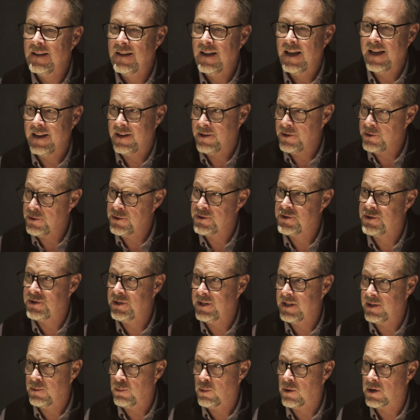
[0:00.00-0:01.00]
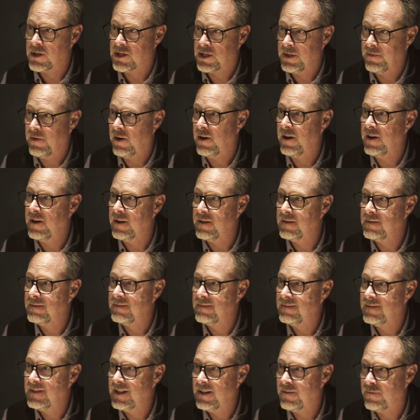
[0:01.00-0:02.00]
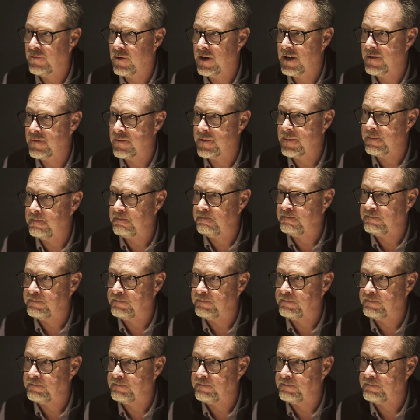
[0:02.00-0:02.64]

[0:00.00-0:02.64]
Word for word: and understood works of art in front of them